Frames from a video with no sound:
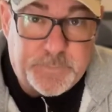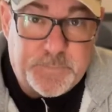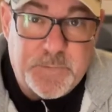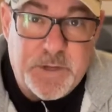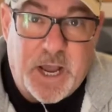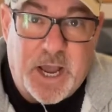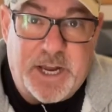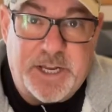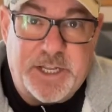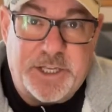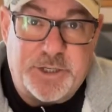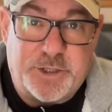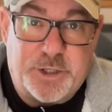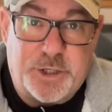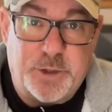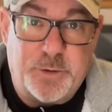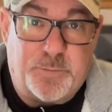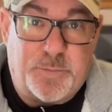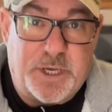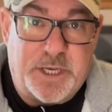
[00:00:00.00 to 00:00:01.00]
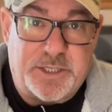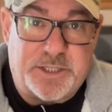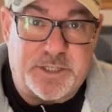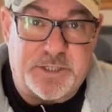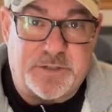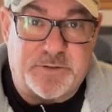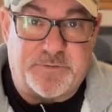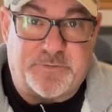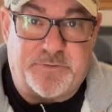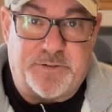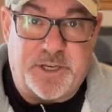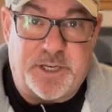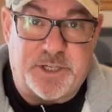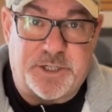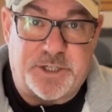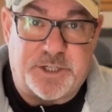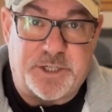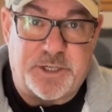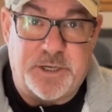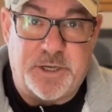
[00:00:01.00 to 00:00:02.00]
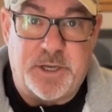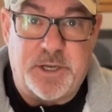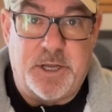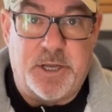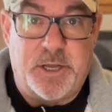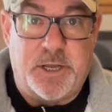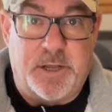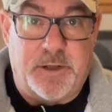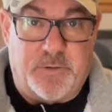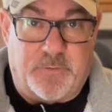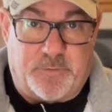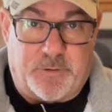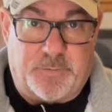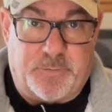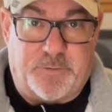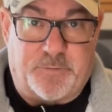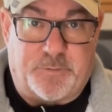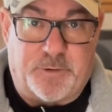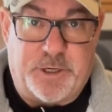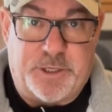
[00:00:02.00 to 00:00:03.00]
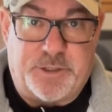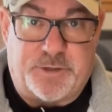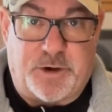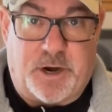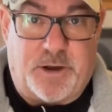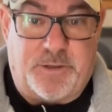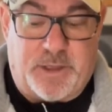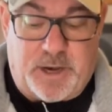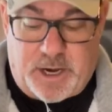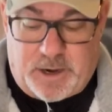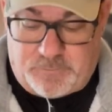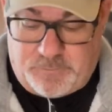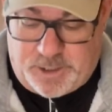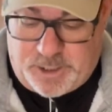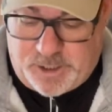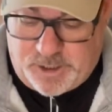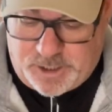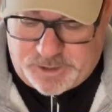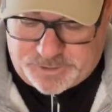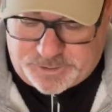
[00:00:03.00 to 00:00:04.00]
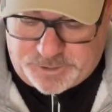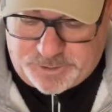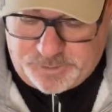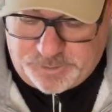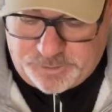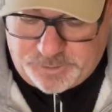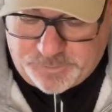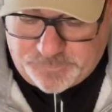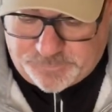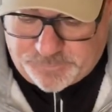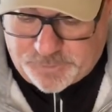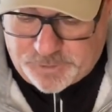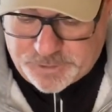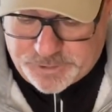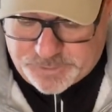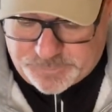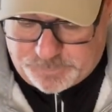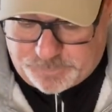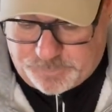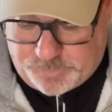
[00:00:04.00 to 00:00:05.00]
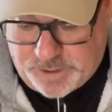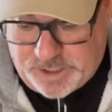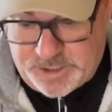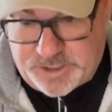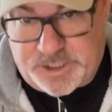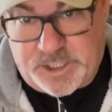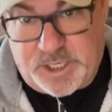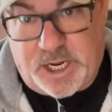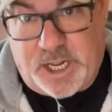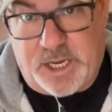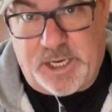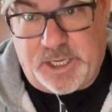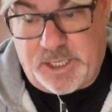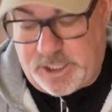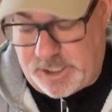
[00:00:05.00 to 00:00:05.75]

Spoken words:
I did two pieces of fish from the freeze dryer that I reconstituted. The first piece that I did,